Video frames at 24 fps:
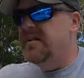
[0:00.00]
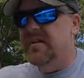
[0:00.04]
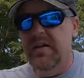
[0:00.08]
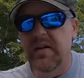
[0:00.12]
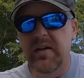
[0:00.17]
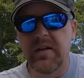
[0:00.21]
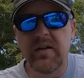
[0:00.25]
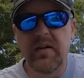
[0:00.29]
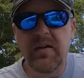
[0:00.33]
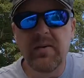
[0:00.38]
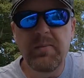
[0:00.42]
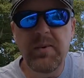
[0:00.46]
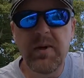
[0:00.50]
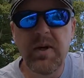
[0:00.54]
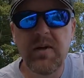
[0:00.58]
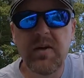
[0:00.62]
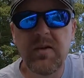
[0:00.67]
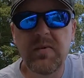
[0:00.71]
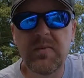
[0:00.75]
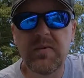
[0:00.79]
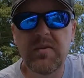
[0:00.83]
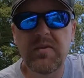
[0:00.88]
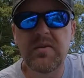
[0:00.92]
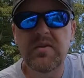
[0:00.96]
a deer up there in the
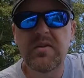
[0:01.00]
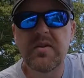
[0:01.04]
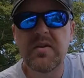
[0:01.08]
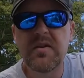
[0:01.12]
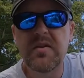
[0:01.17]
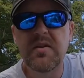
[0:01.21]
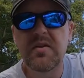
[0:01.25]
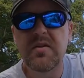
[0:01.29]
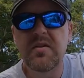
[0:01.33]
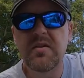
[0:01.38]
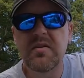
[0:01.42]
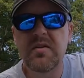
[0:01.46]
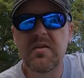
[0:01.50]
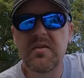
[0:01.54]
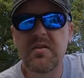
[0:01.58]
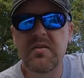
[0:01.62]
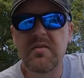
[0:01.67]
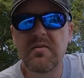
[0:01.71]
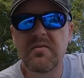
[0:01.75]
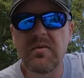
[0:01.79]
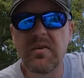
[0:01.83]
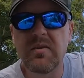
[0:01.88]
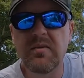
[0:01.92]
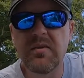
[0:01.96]
woods,
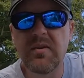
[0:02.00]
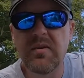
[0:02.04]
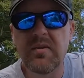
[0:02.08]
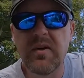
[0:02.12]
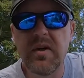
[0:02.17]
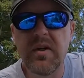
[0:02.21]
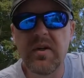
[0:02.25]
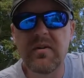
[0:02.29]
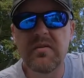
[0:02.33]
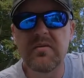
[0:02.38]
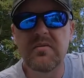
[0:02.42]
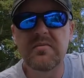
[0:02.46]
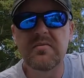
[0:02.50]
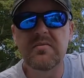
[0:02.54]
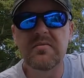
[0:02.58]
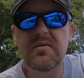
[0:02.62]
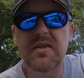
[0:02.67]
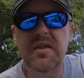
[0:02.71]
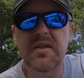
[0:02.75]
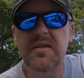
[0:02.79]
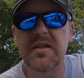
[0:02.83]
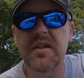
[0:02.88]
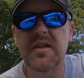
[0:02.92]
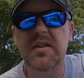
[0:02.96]
rolling around.
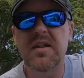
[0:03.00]
It's that